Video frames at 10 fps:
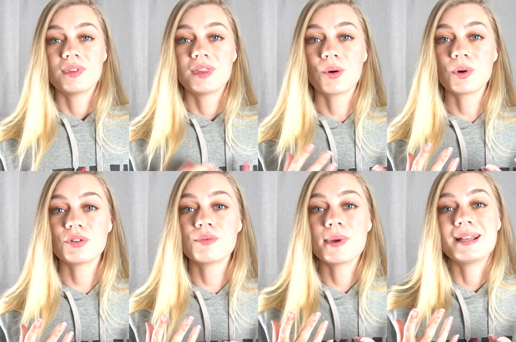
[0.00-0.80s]
Now, what
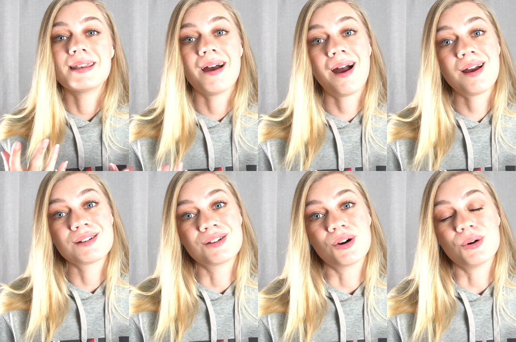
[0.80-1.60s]
you may not
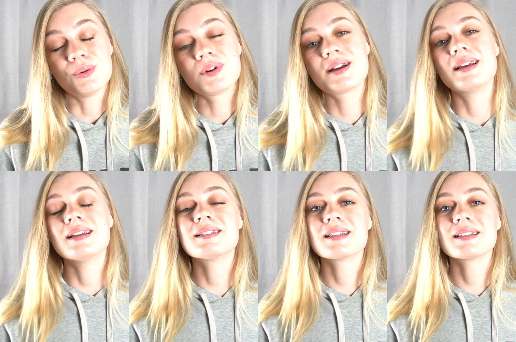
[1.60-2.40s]
know
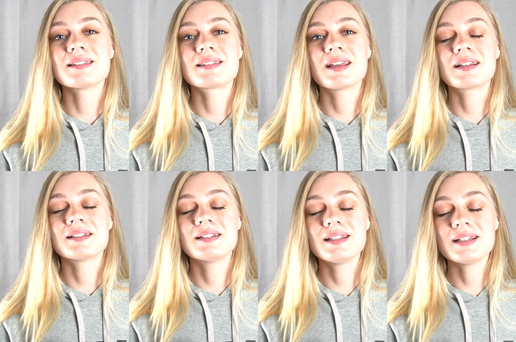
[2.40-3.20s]
is that this
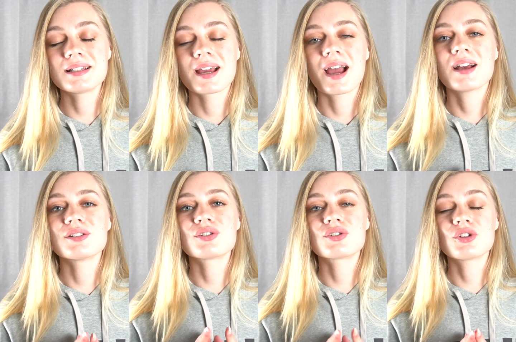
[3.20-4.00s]
technique
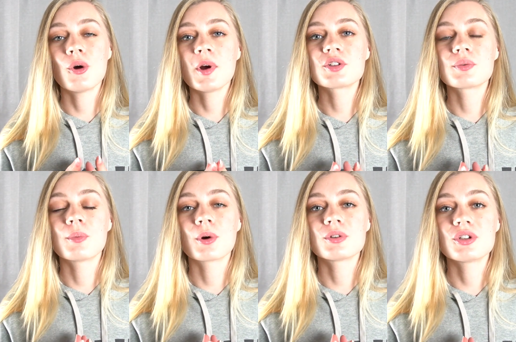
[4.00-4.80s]
has so much
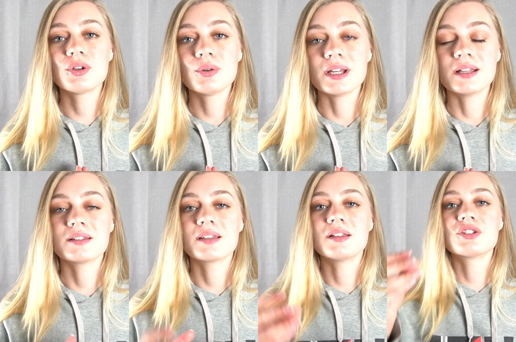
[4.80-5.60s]
more to it
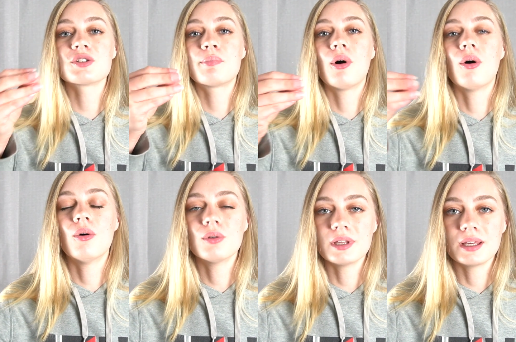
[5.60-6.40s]
than just
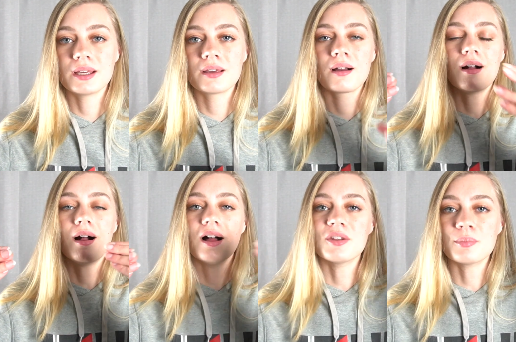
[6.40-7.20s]
pulling
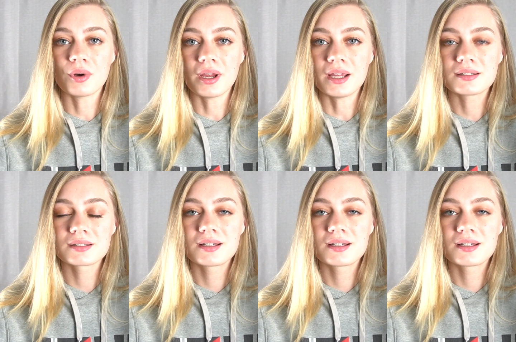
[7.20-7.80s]
on the braid.